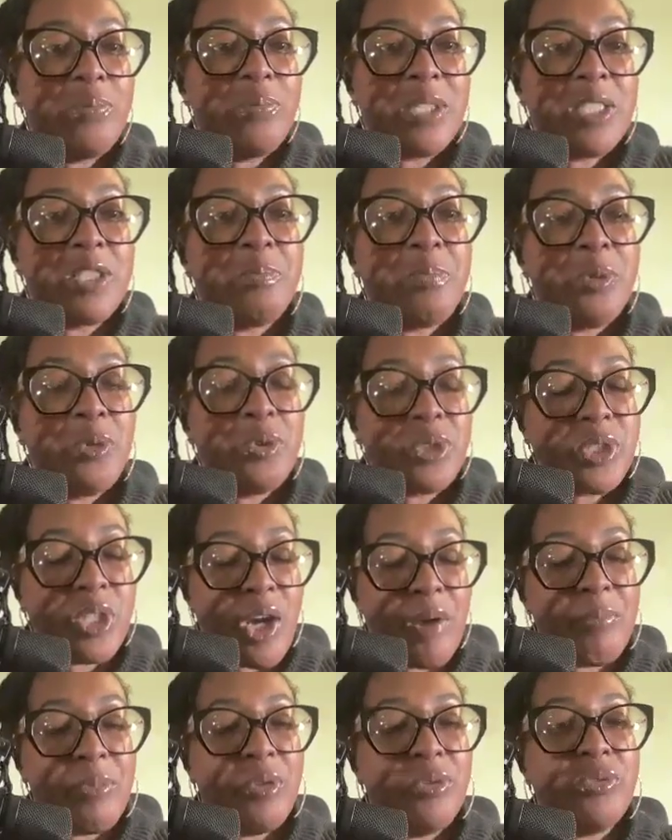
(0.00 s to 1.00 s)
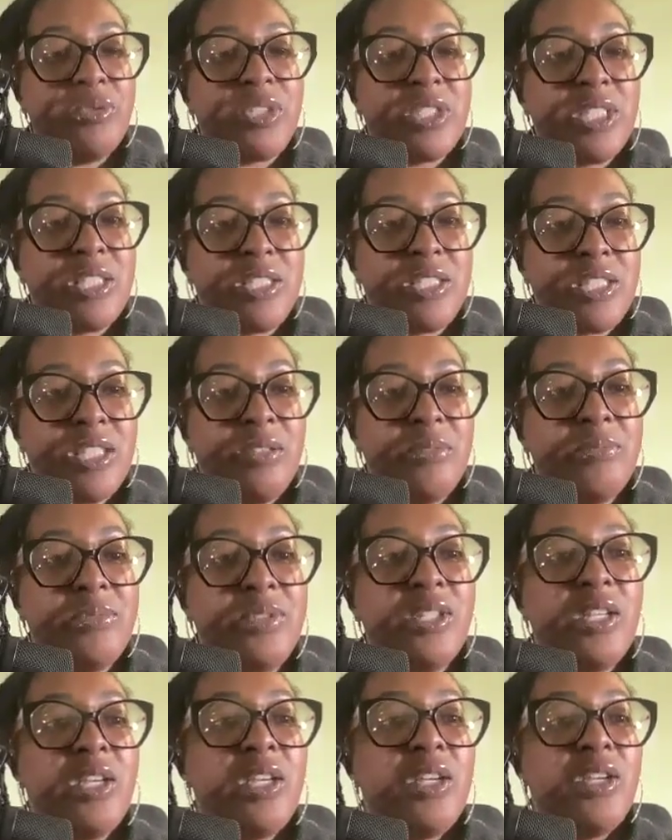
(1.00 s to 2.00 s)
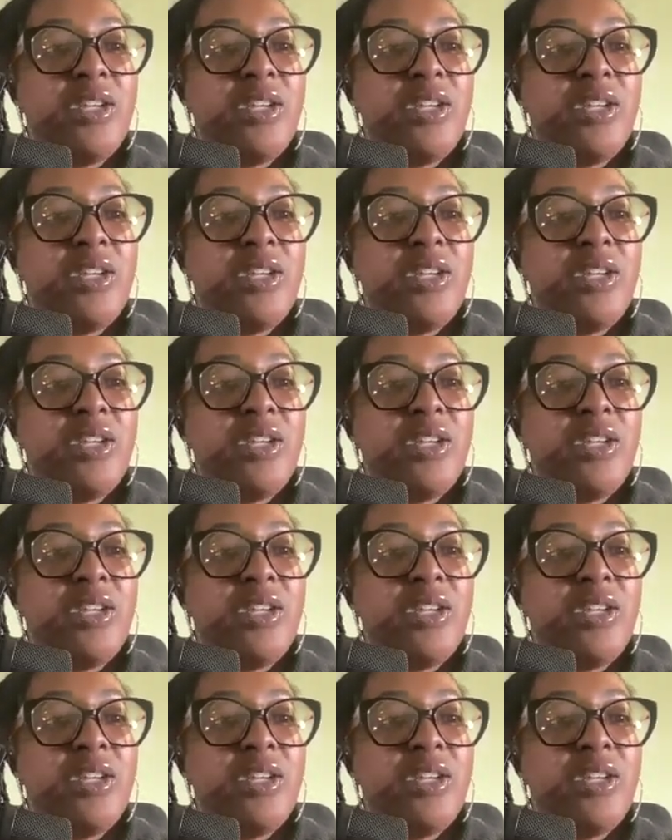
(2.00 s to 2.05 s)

helps us boost our immune systems,